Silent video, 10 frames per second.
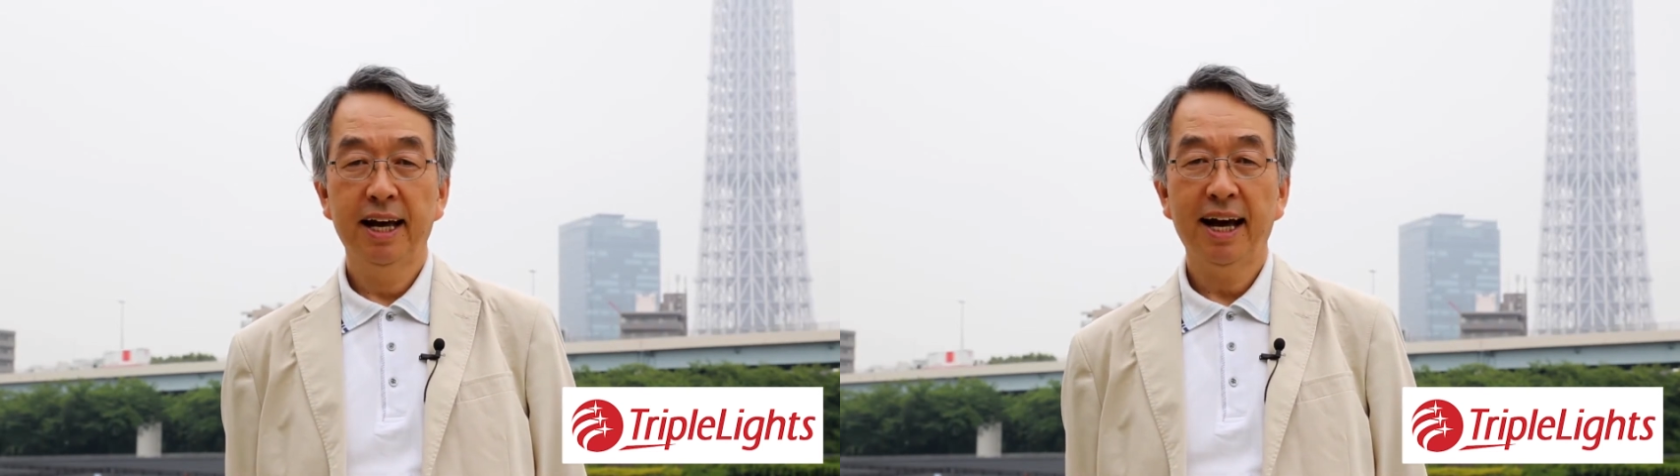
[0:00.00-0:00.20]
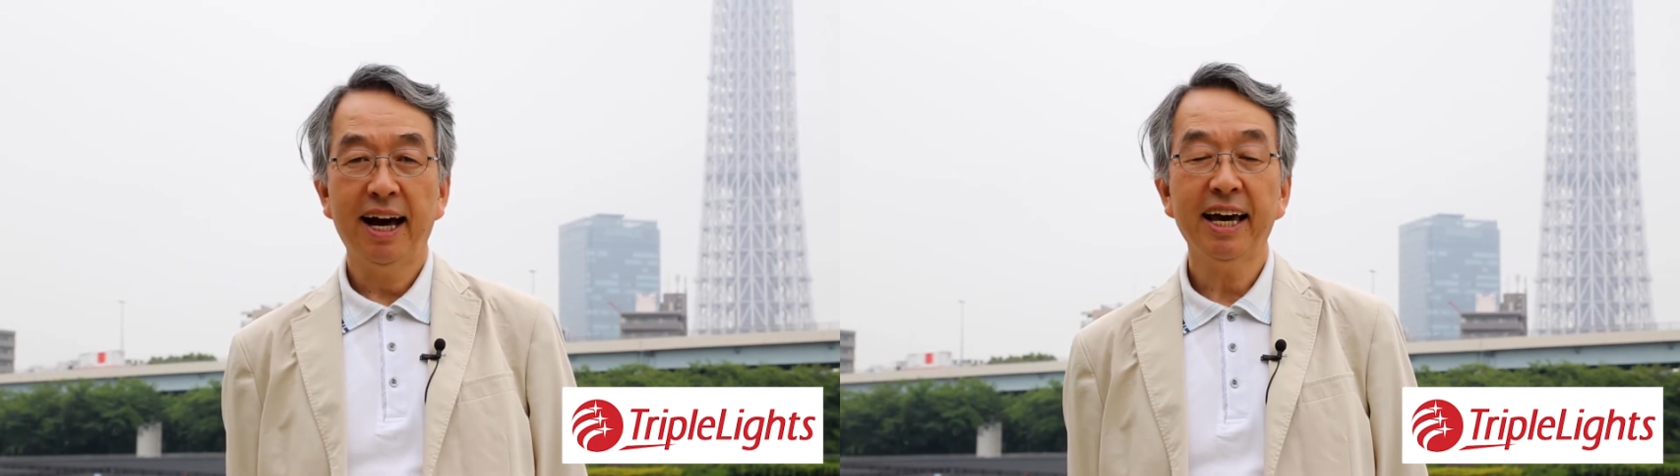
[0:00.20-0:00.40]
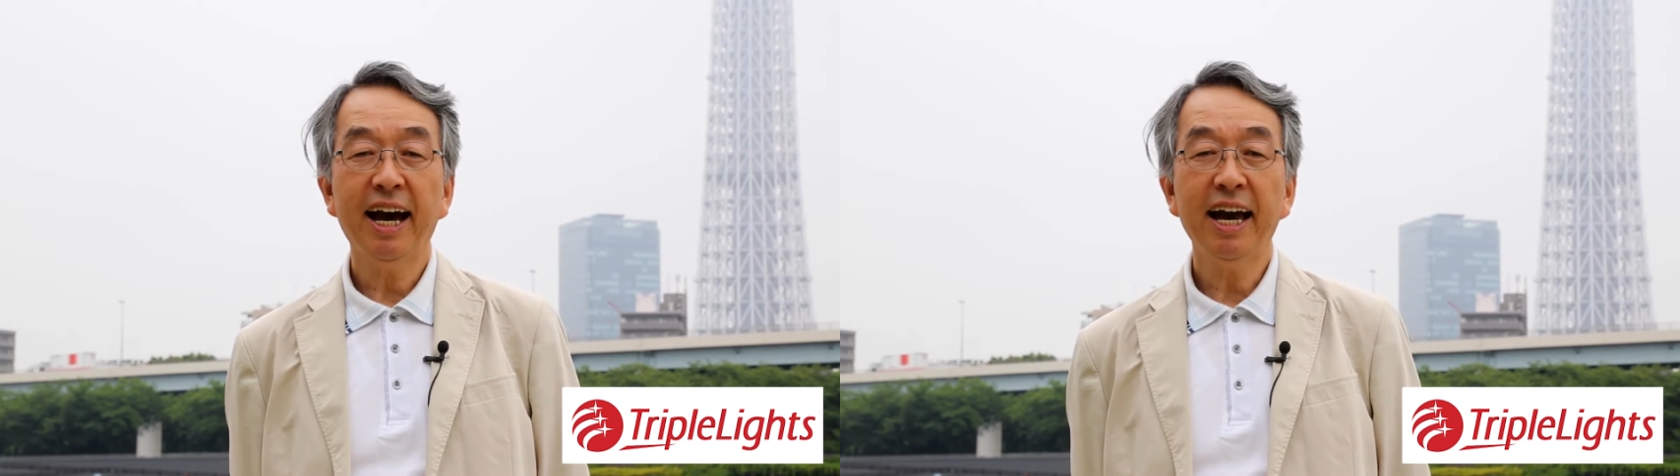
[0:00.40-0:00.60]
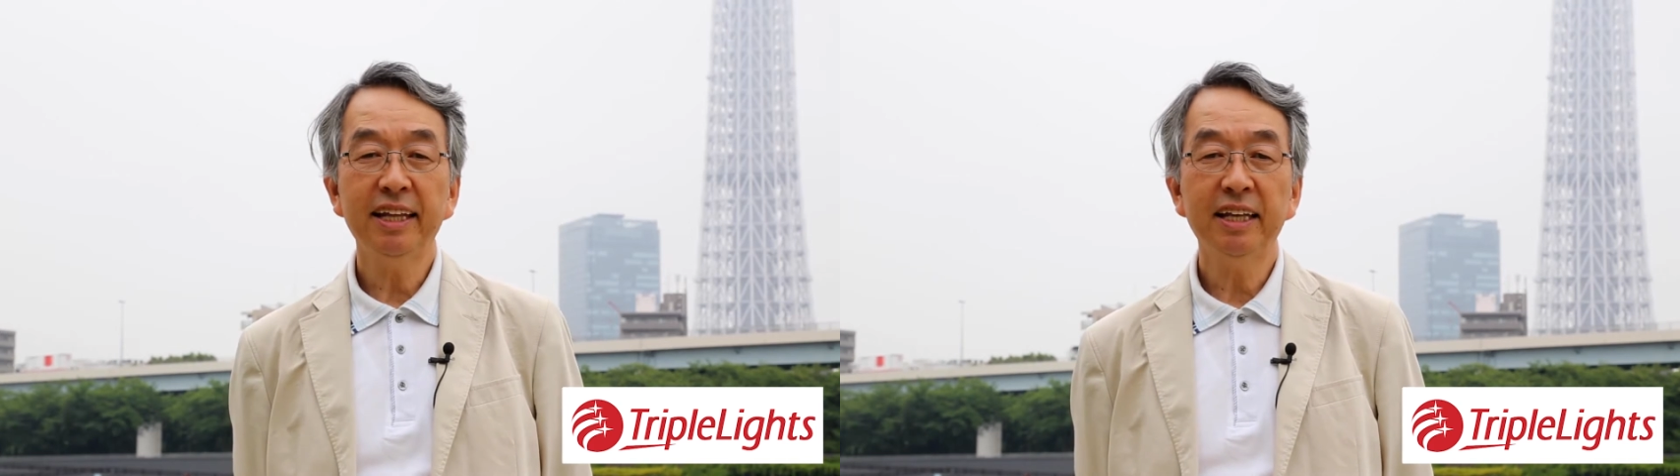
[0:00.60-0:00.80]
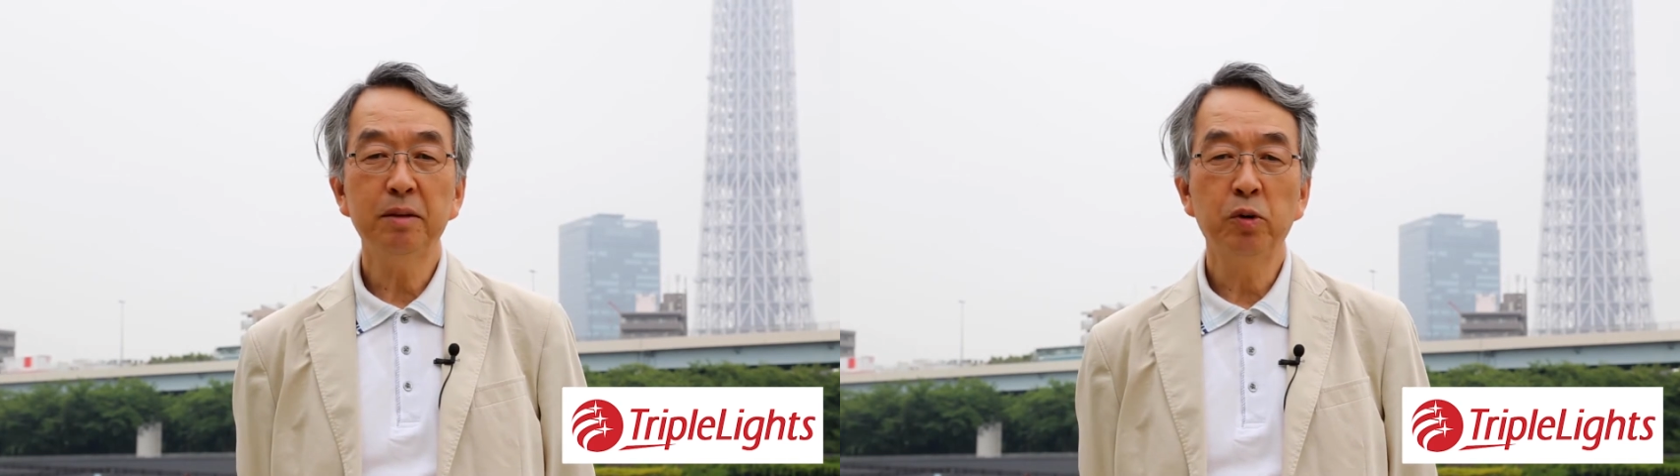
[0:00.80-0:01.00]
I
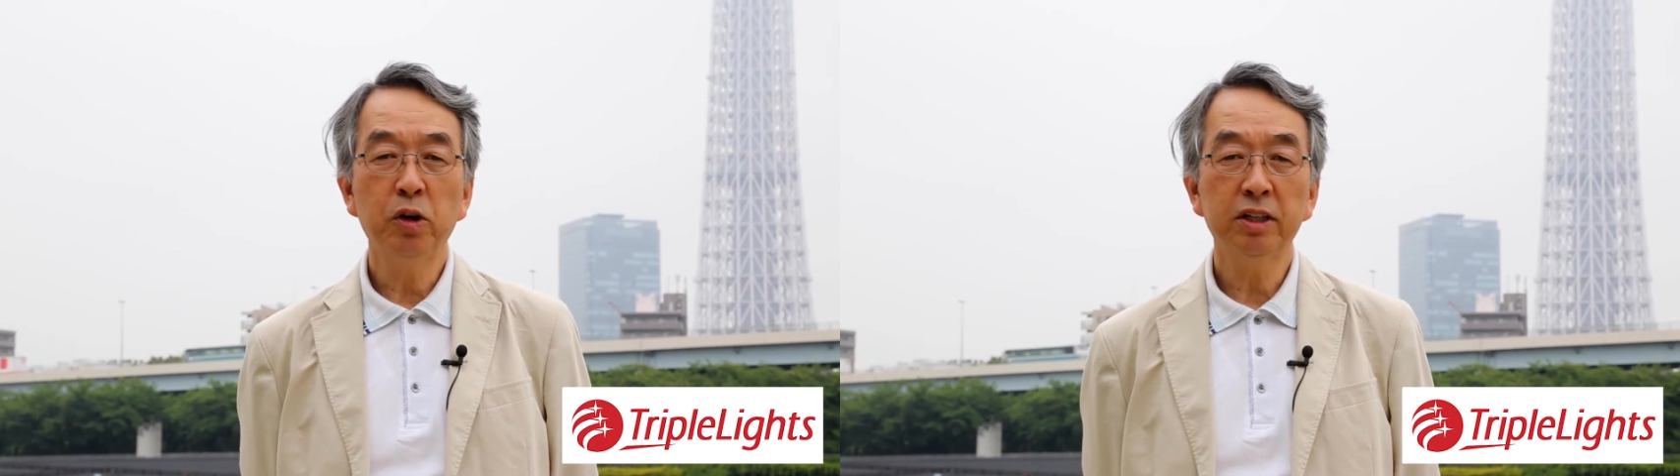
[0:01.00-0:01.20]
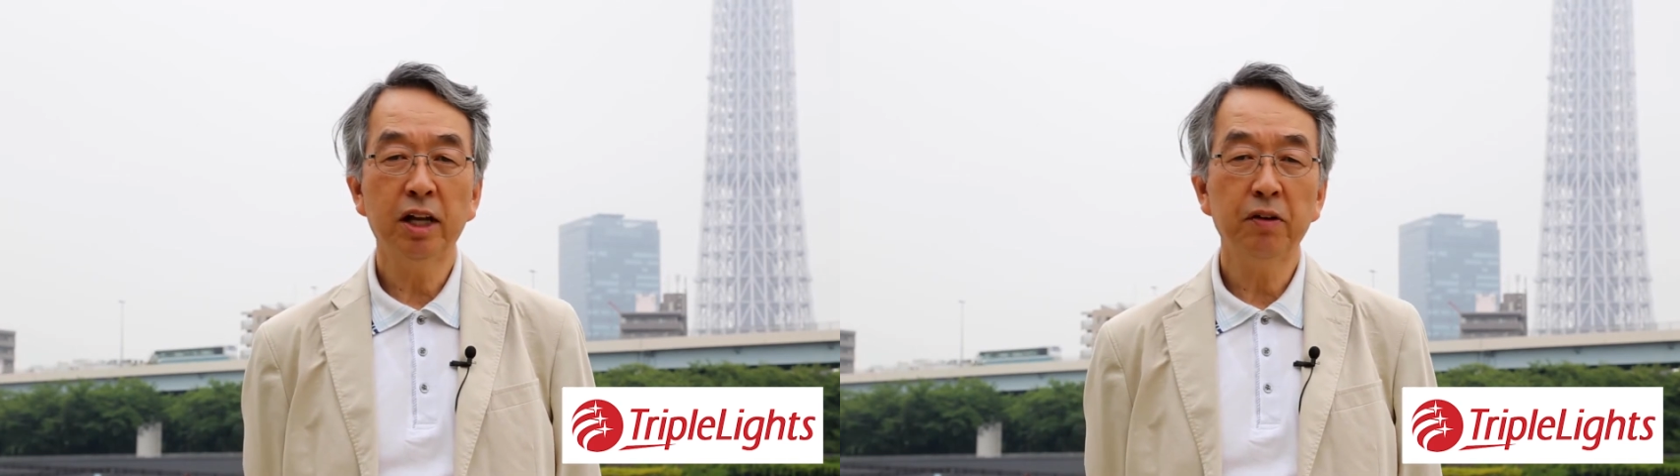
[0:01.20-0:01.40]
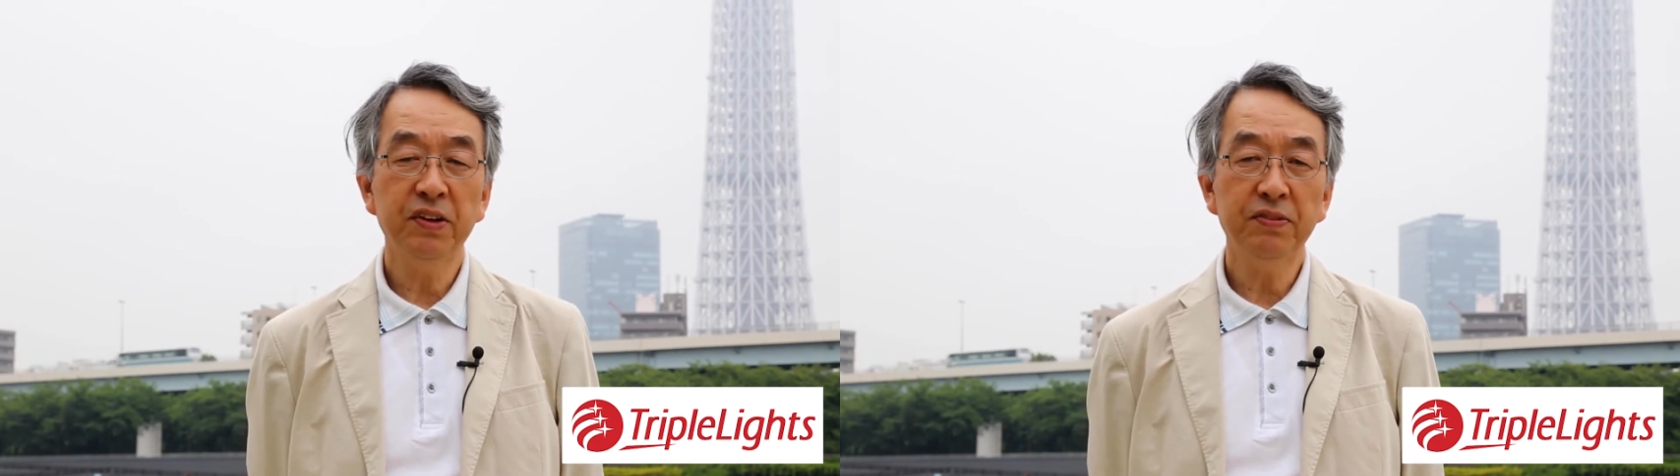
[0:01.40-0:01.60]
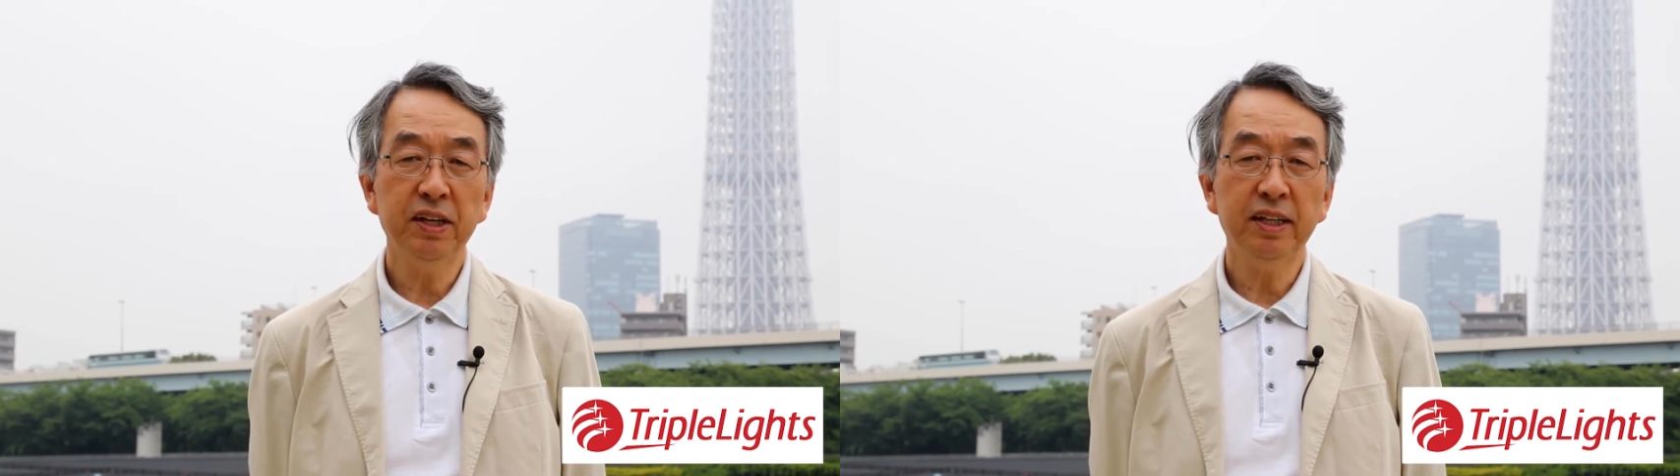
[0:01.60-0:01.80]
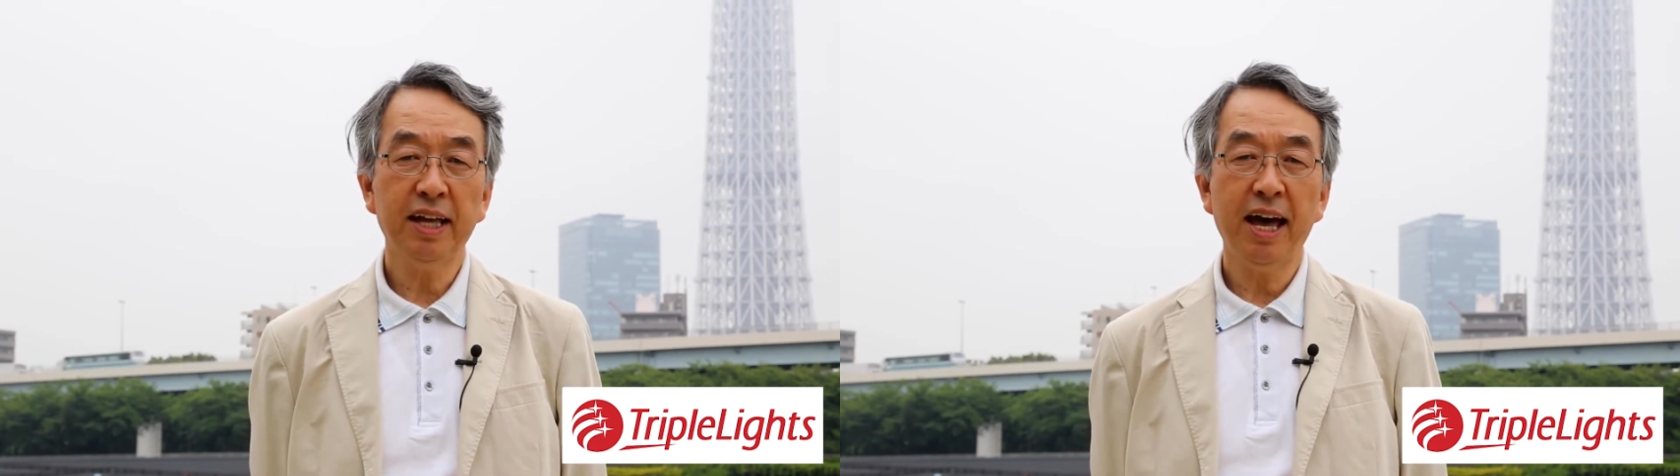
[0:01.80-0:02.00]
guided more than
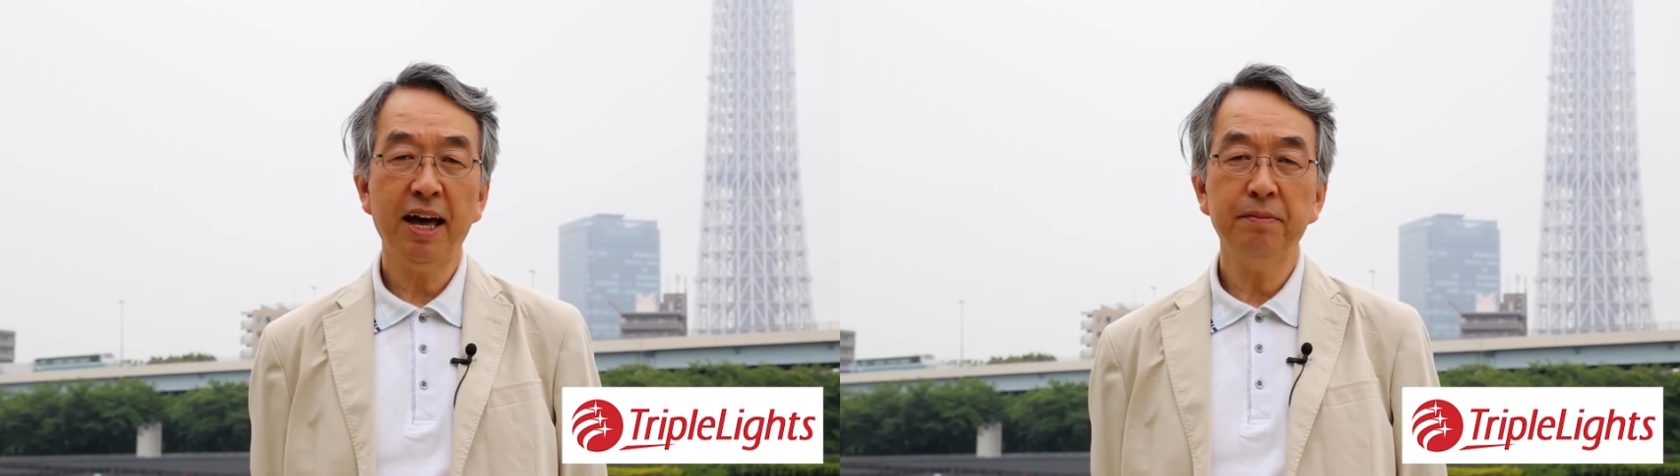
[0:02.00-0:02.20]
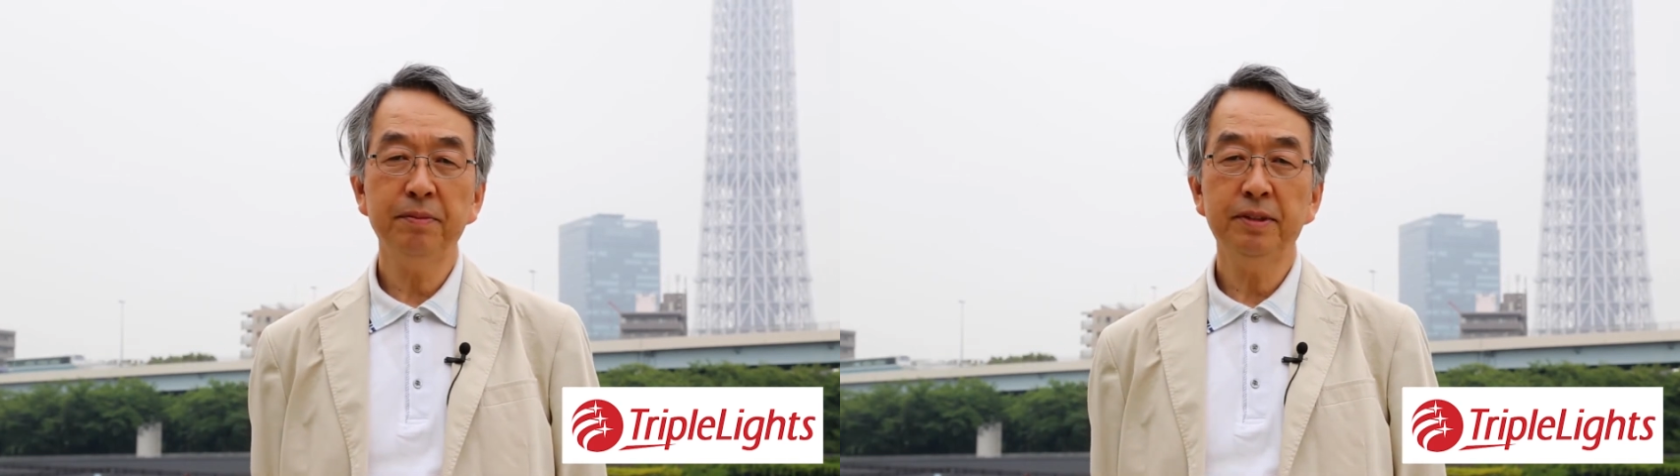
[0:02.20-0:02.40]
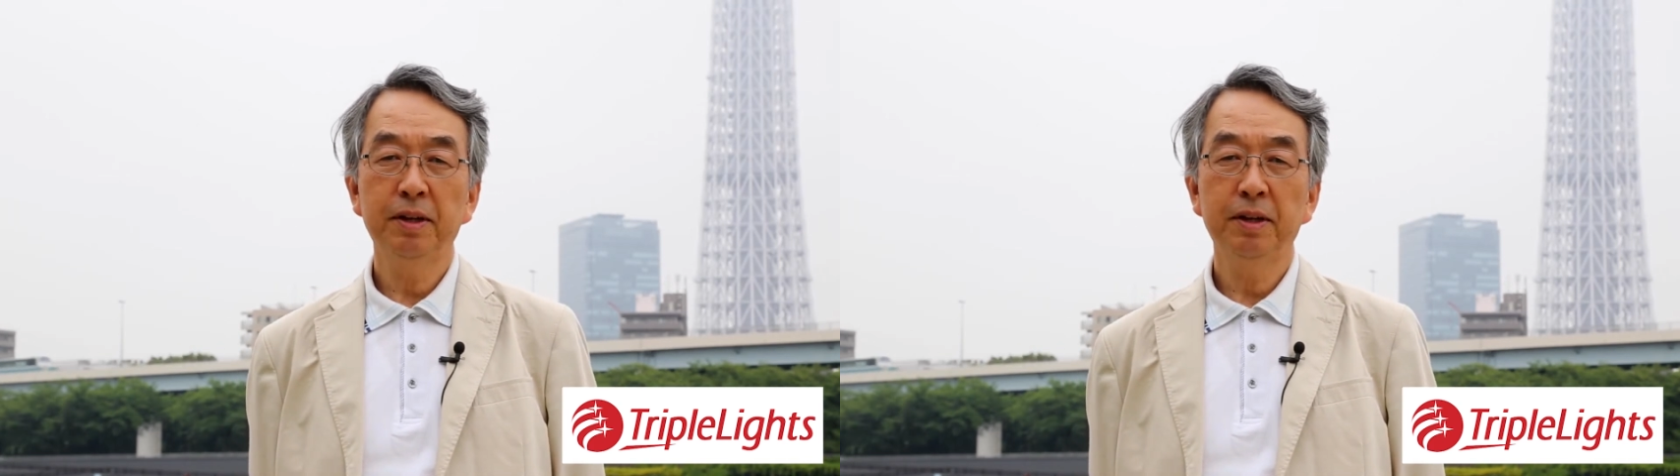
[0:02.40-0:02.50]
50 times,